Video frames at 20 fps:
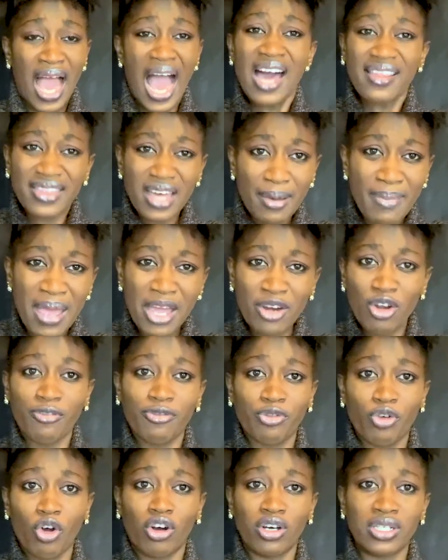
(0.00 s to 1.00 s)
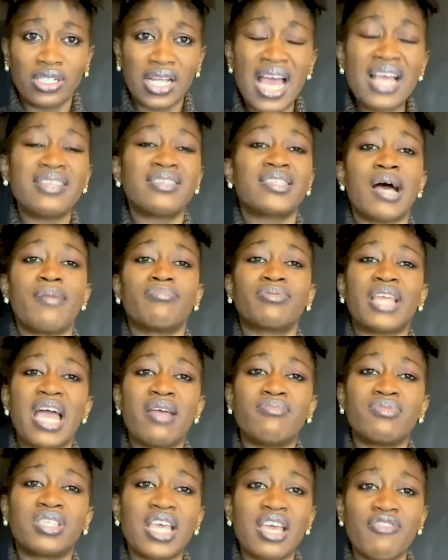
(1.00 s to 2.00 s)
other men of God. And
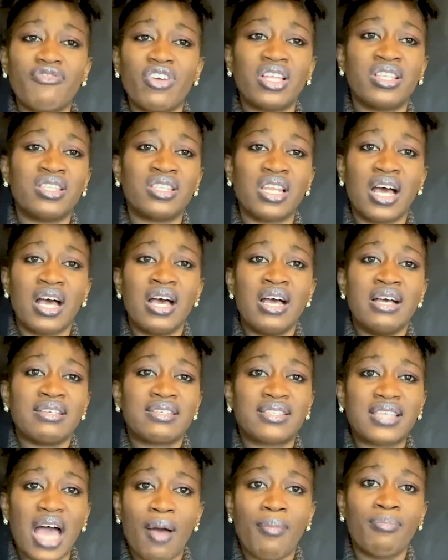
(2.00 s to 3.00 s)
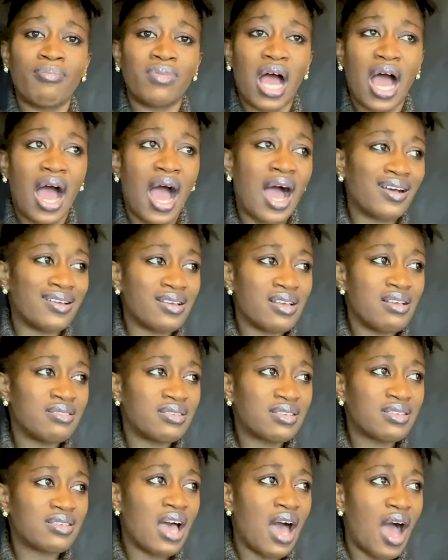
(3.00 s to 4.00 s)
sometimes even some uh,
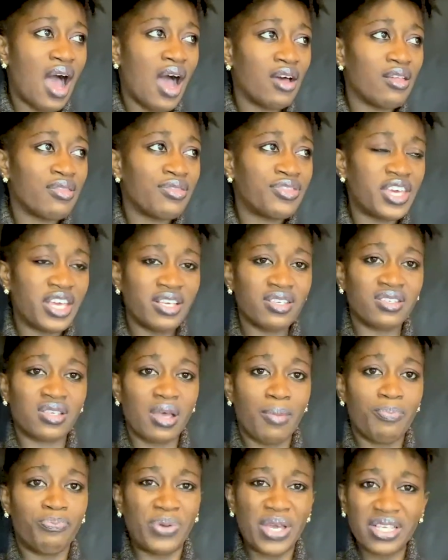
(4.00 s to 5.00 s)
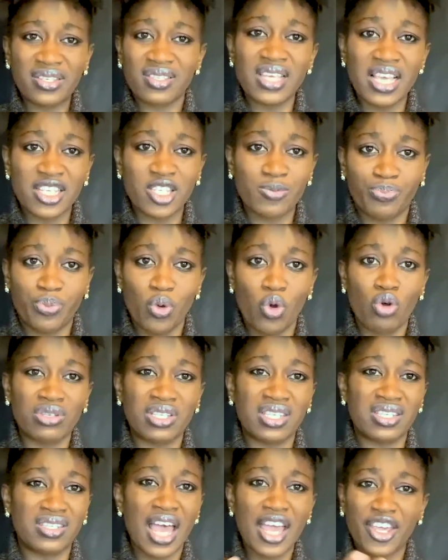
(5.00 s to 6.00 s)
uh, these business books,
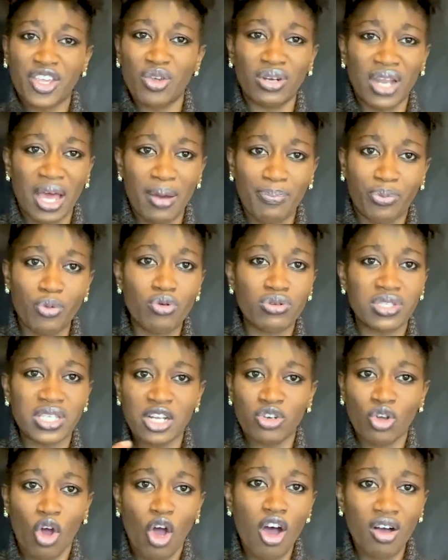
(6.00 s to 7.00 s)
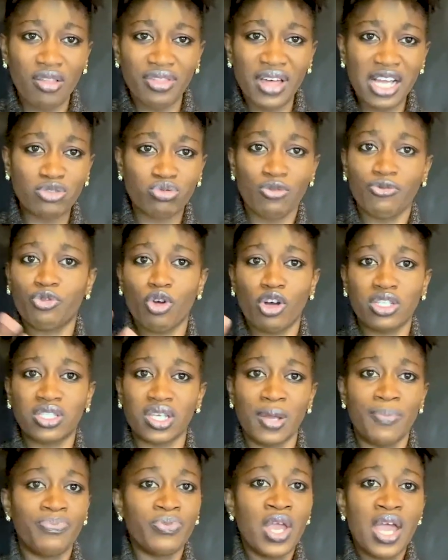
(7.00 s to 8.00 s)
secular books and all that we've got.
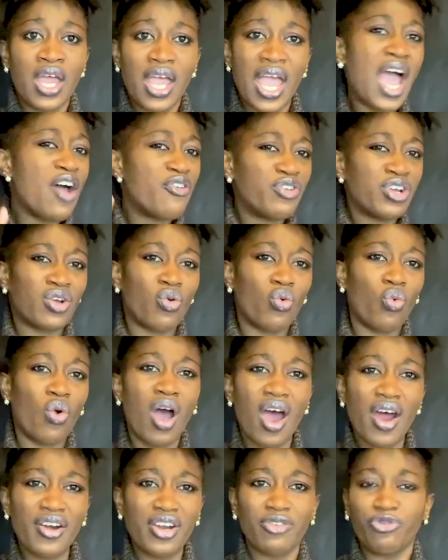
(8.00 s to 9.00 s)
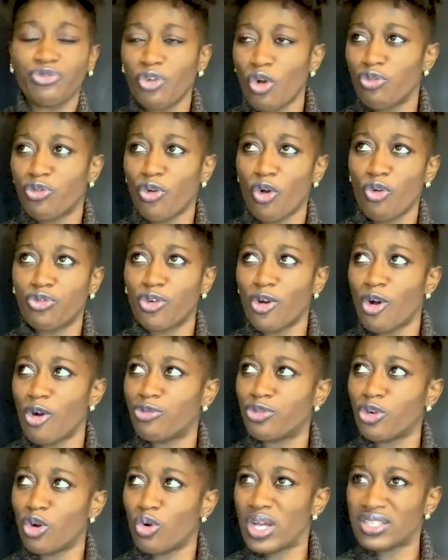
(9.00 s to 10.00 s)
Uh, Eric Worre for, for, for,
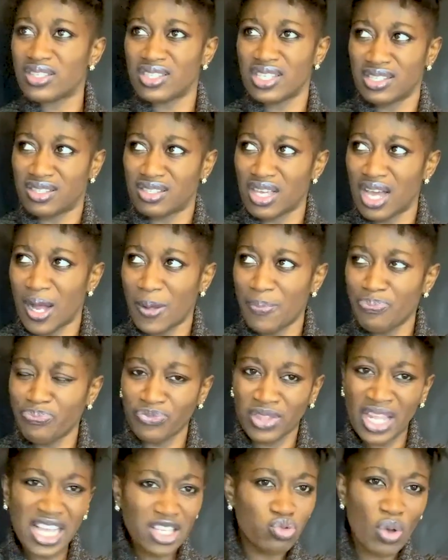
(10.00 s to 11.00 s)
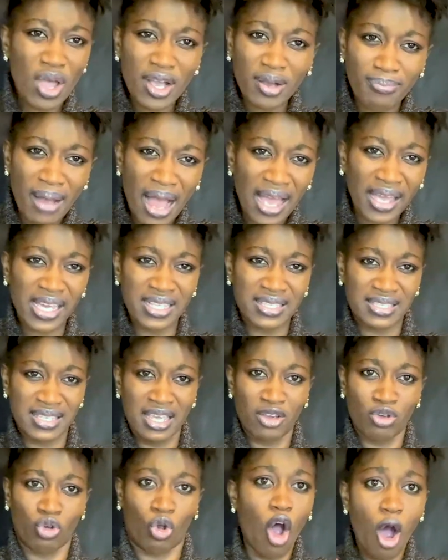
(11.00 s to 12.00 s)
for what's this? Um, network
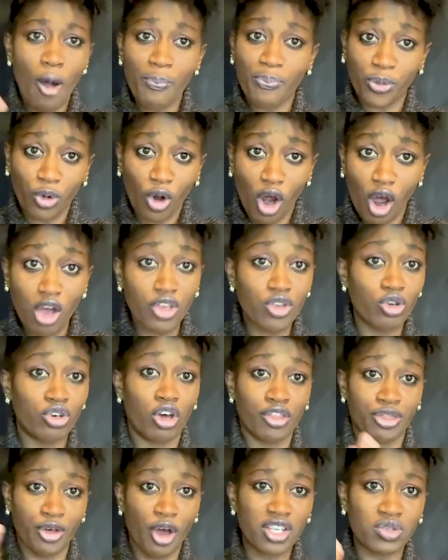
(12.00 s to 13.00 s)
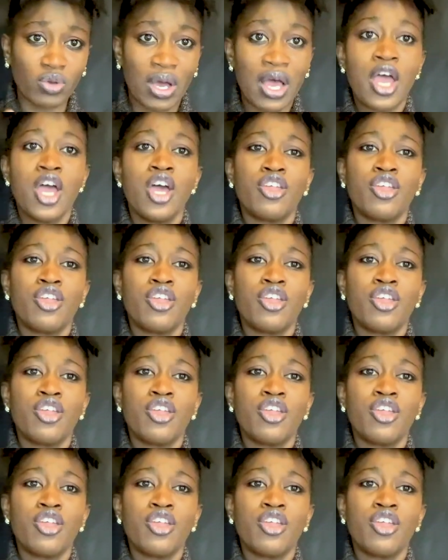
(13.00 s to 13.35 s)
marketing, Go Pro, you know, those, those